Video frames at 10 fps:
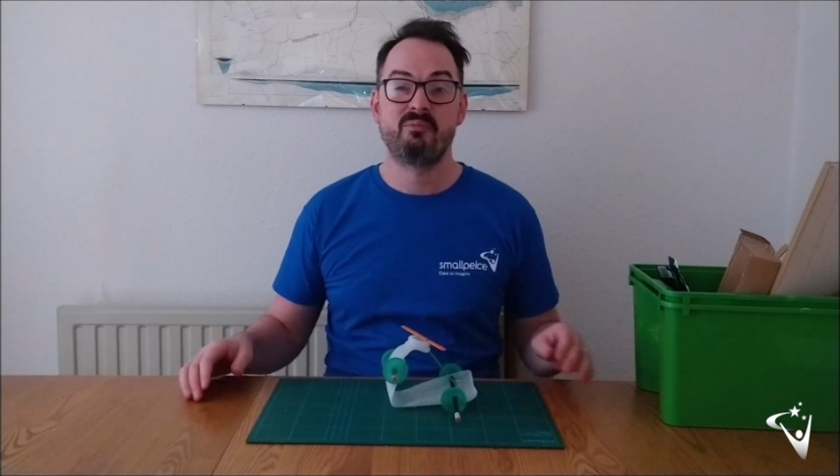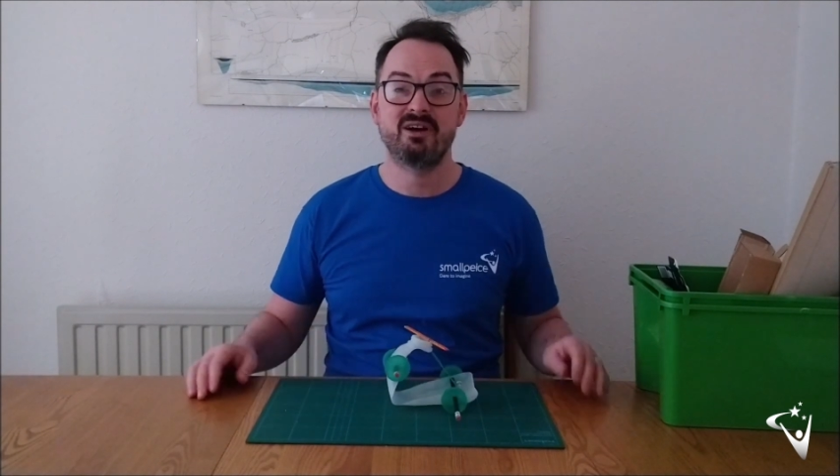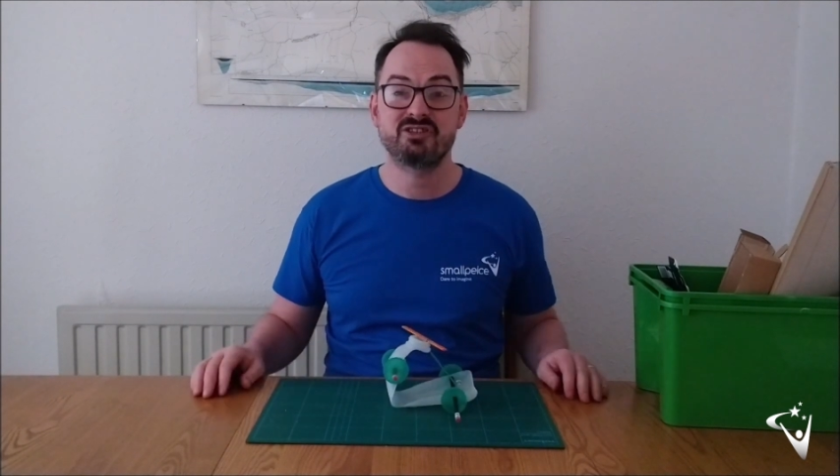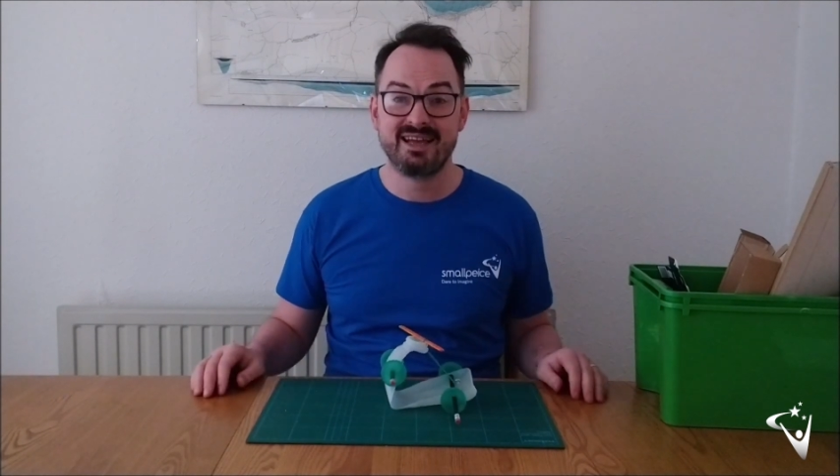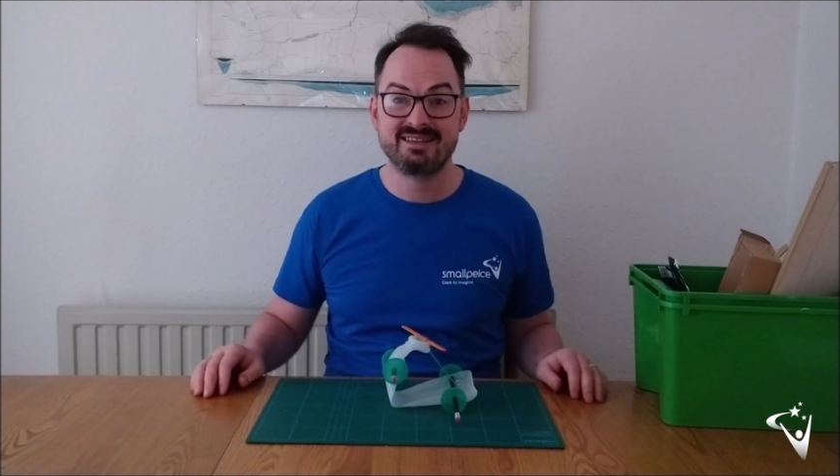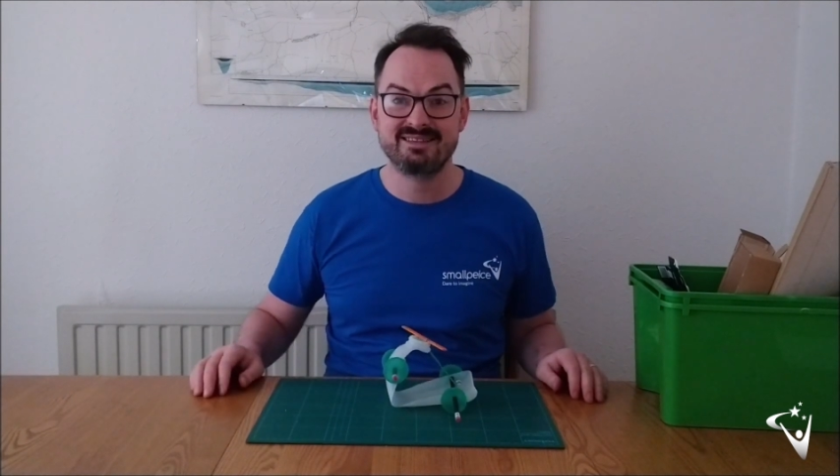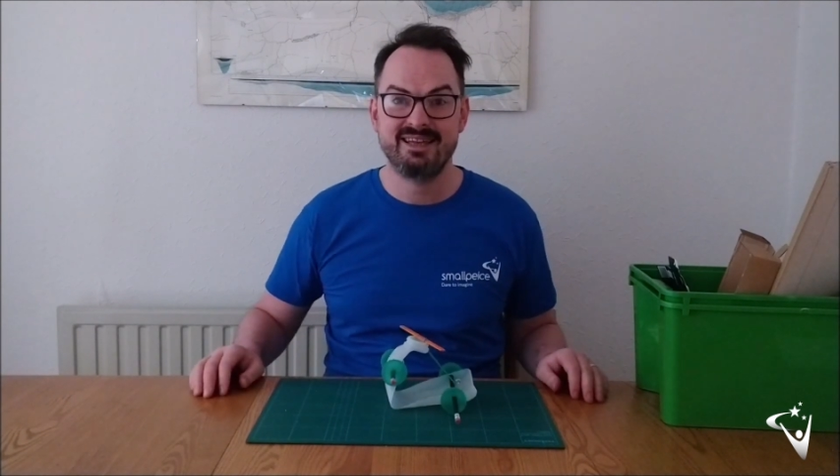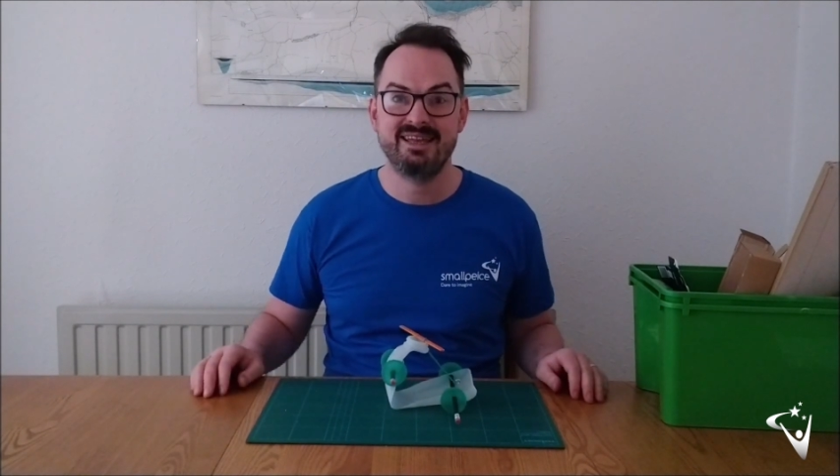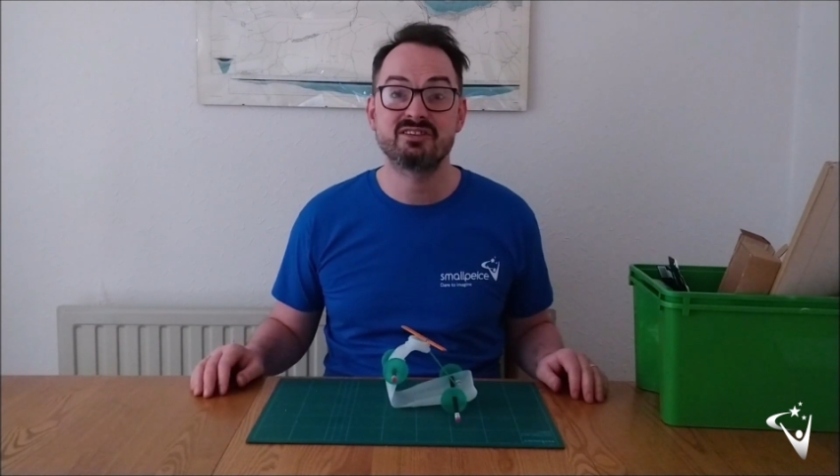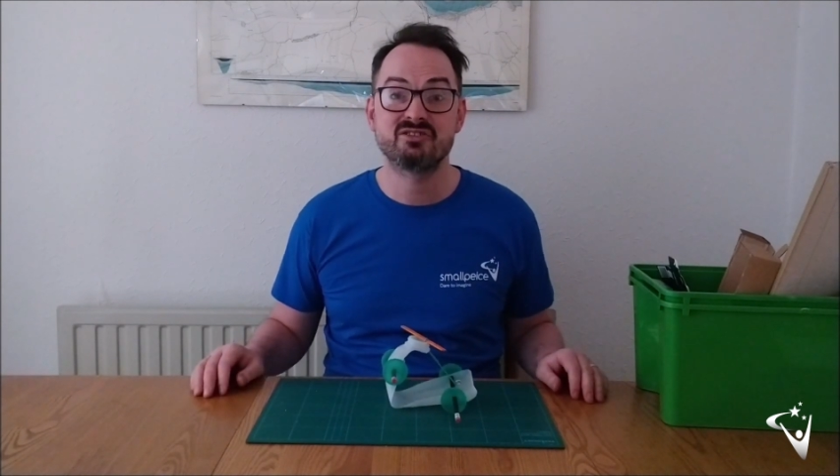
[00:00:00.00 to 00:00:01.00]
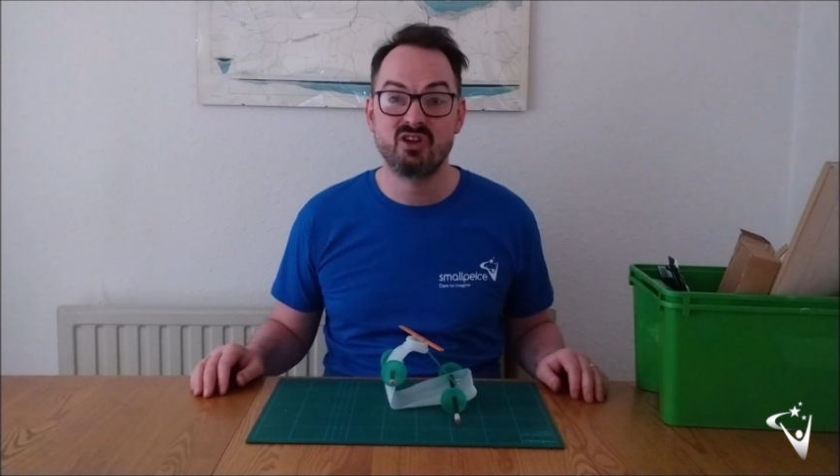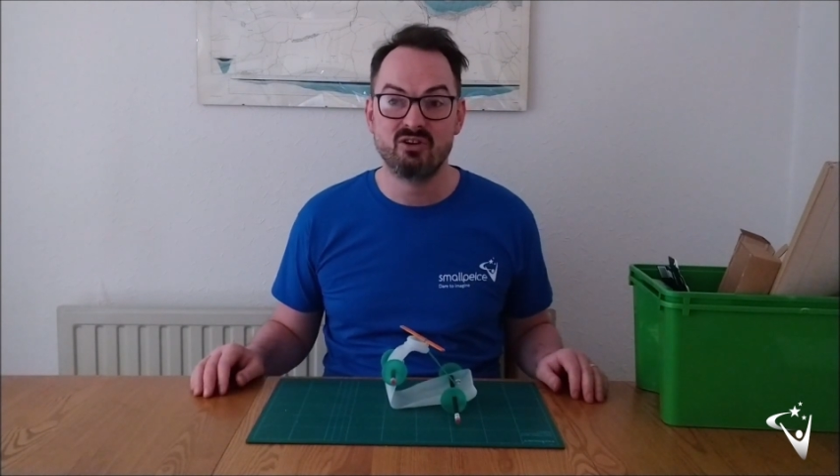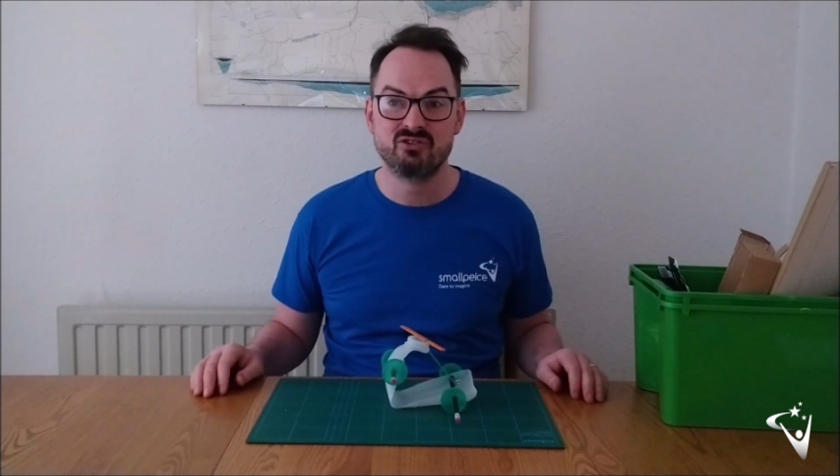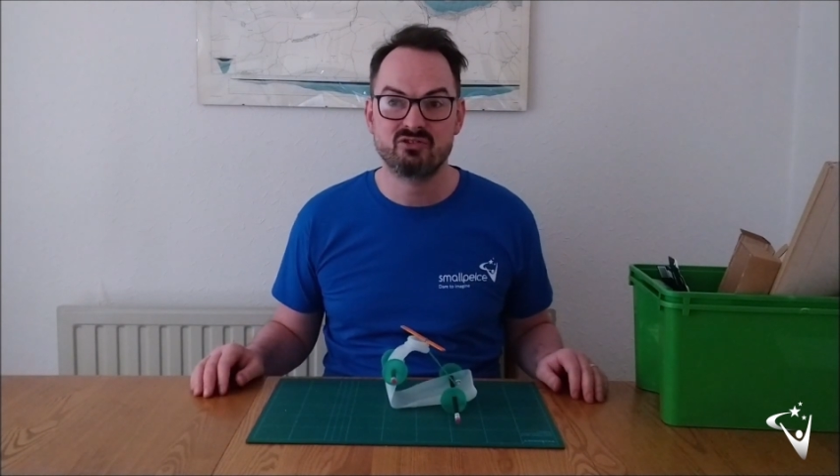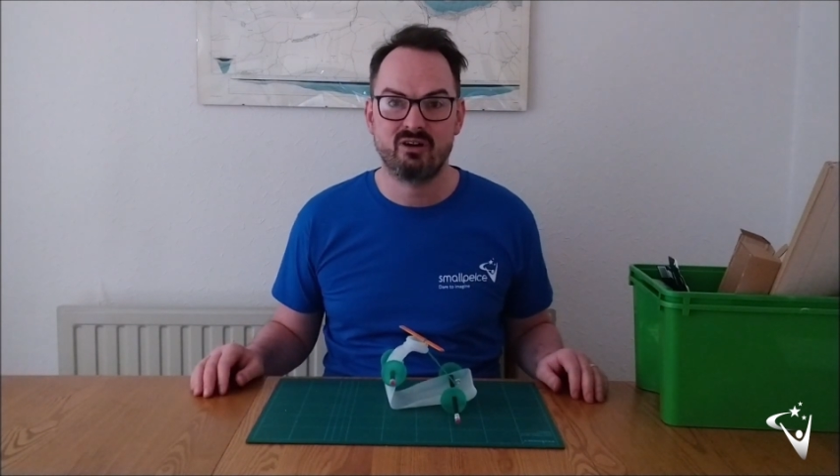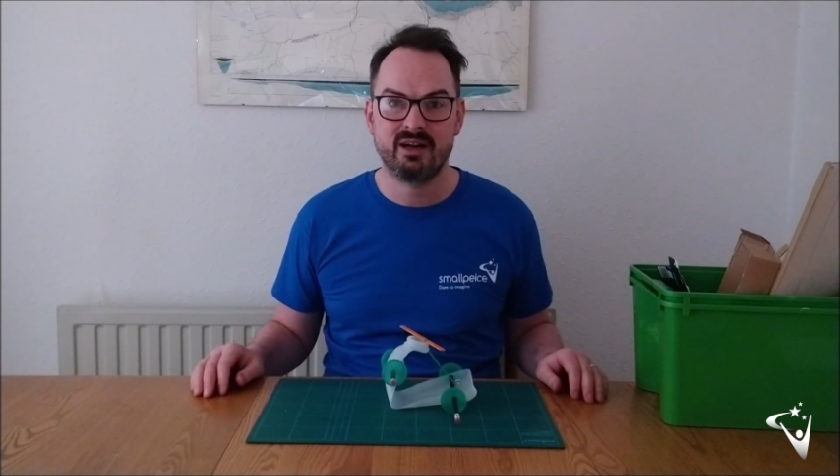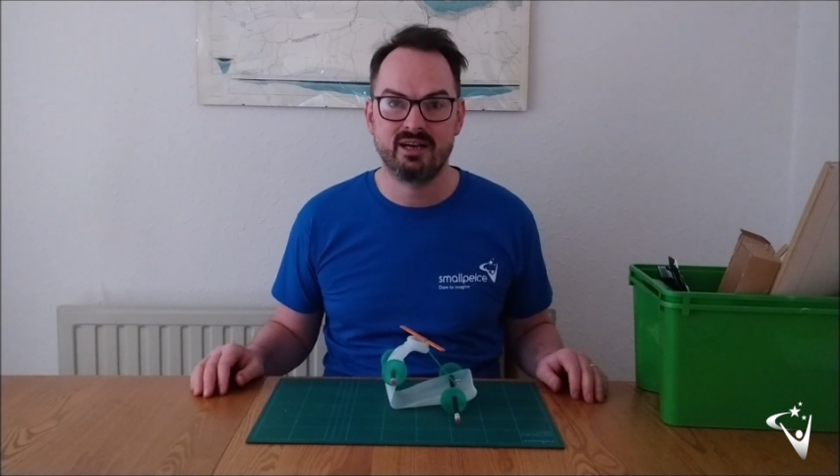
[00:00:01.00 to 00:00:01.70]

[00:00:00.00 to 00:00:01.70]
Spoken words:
My chassis is not strong